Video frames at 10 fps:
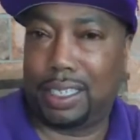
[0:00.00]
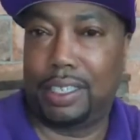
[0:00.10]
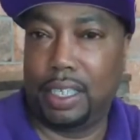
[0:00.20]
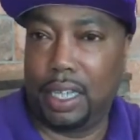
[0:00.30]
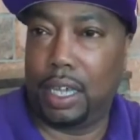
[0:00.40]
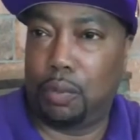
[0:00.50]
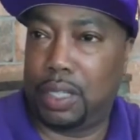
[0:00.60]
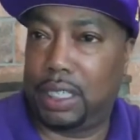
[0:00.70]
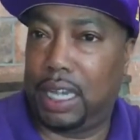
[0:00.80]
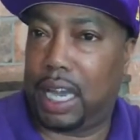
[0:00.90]
And
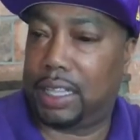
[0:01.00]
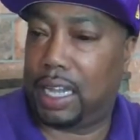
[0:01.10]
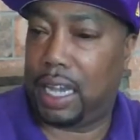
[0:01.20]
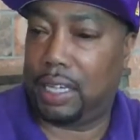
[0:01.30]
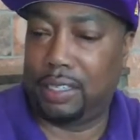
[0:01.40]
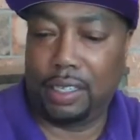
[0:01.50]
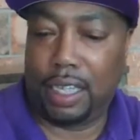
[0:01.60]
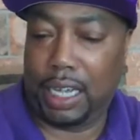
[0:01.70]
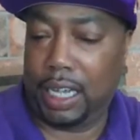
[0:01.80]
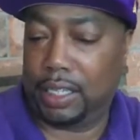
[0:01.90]
once he got that,
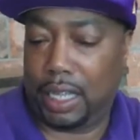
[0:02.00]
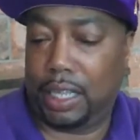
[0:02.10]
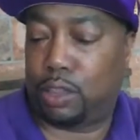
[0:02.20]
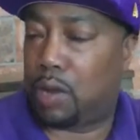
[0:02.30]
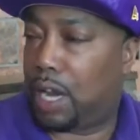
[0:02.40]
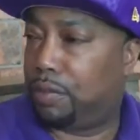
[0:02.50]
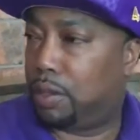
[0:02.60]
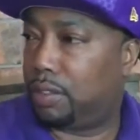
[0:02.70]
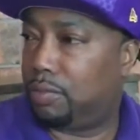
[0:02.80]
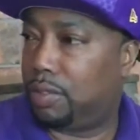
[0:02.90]
he thrived on it.